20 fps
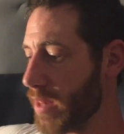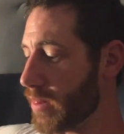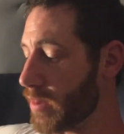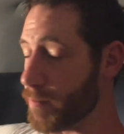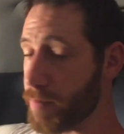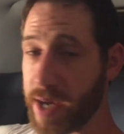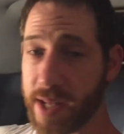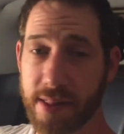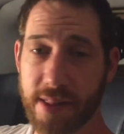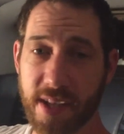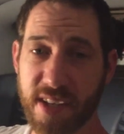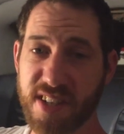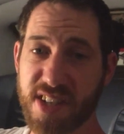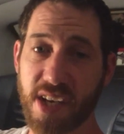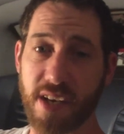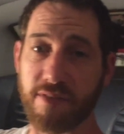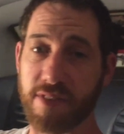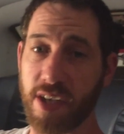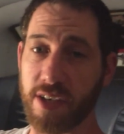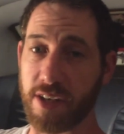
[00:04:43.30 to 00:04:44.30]
The main things
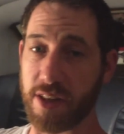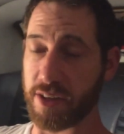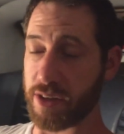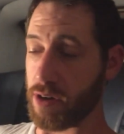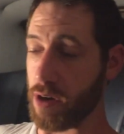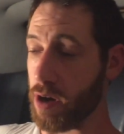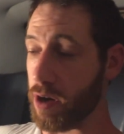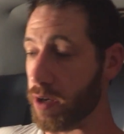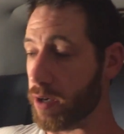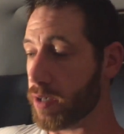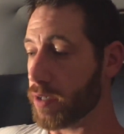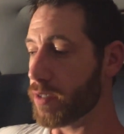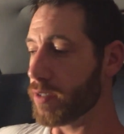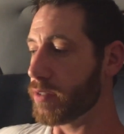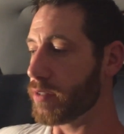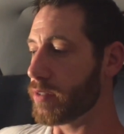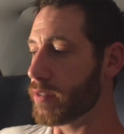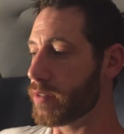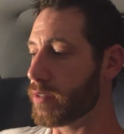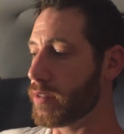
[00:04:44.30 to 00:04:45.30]
that I've done to the car:
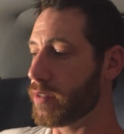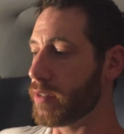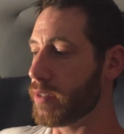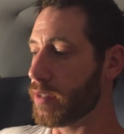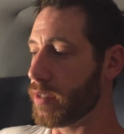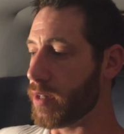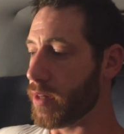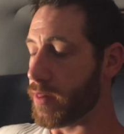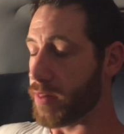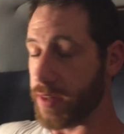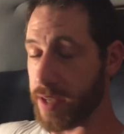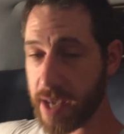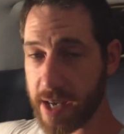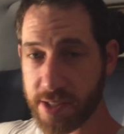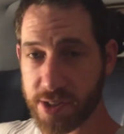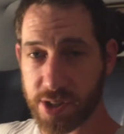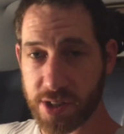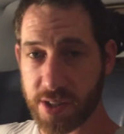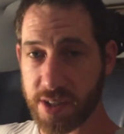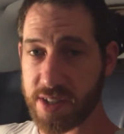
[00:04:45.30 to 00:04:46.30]
the
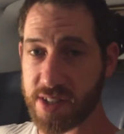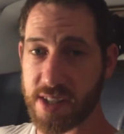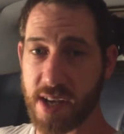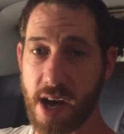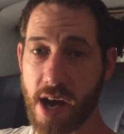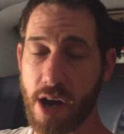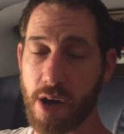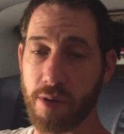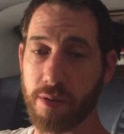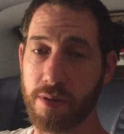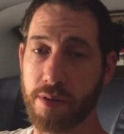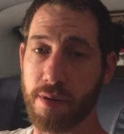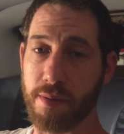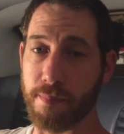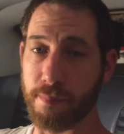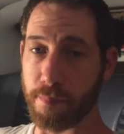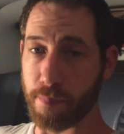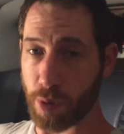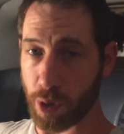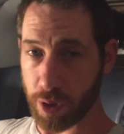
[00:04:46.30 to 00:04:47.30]
engine is now
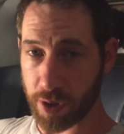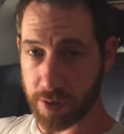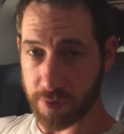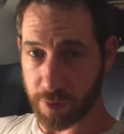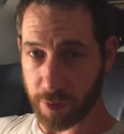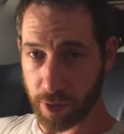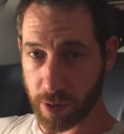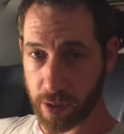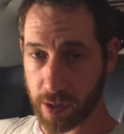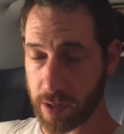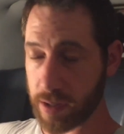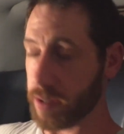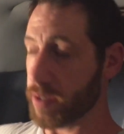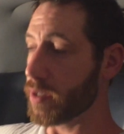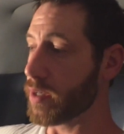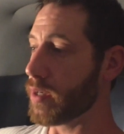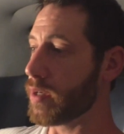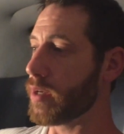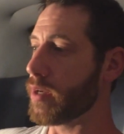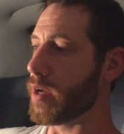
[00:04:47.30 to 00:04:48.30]
broken free,
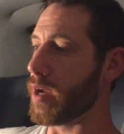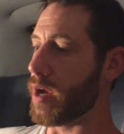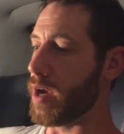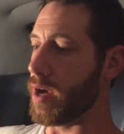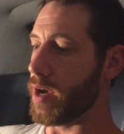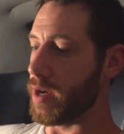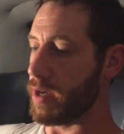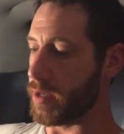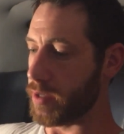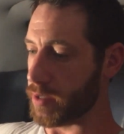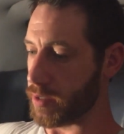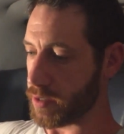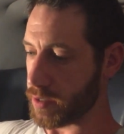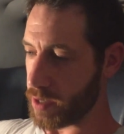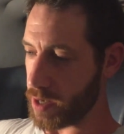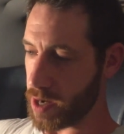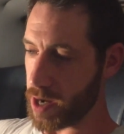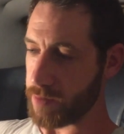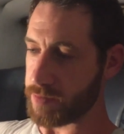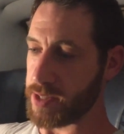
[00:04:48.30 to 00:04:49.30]
and
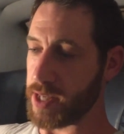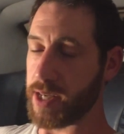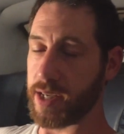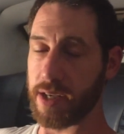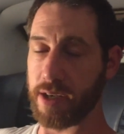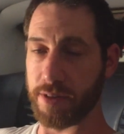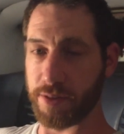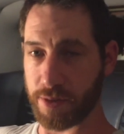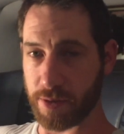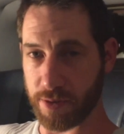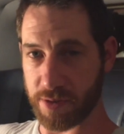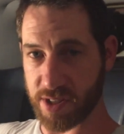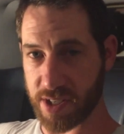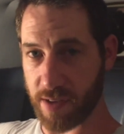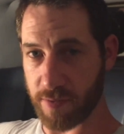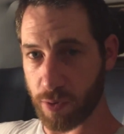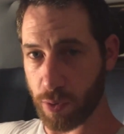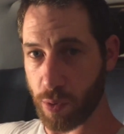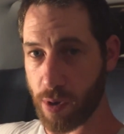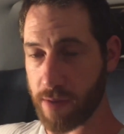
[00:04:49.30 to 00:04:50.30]
I've taken it through
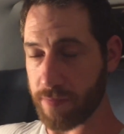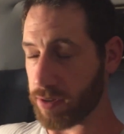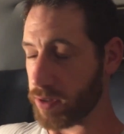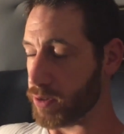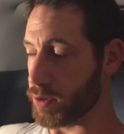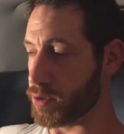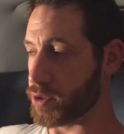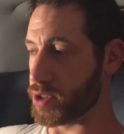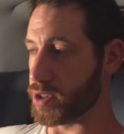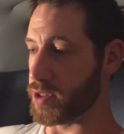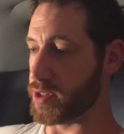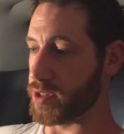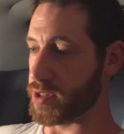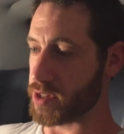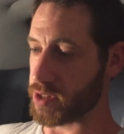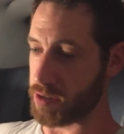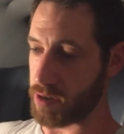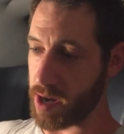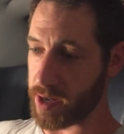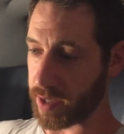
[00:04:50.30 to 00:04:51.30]
several
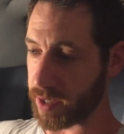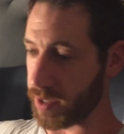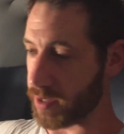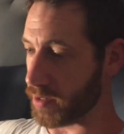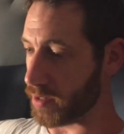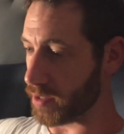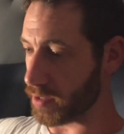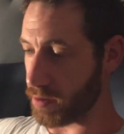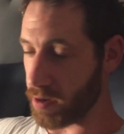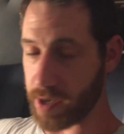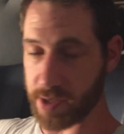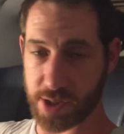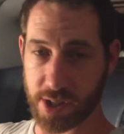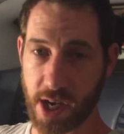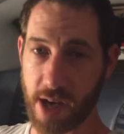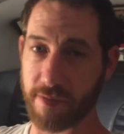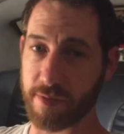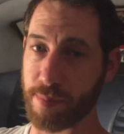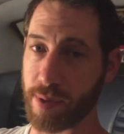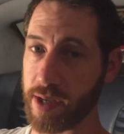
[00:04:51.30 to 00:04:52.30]
revolutions cranking the
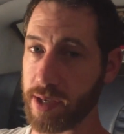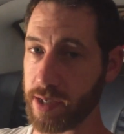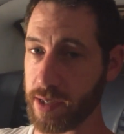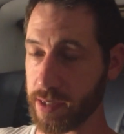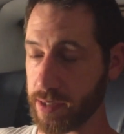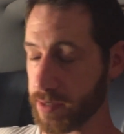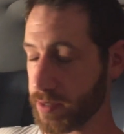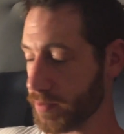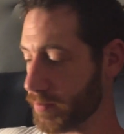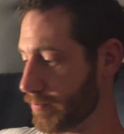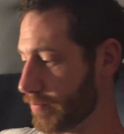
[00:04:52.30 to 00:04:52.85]
crankshaft by hand.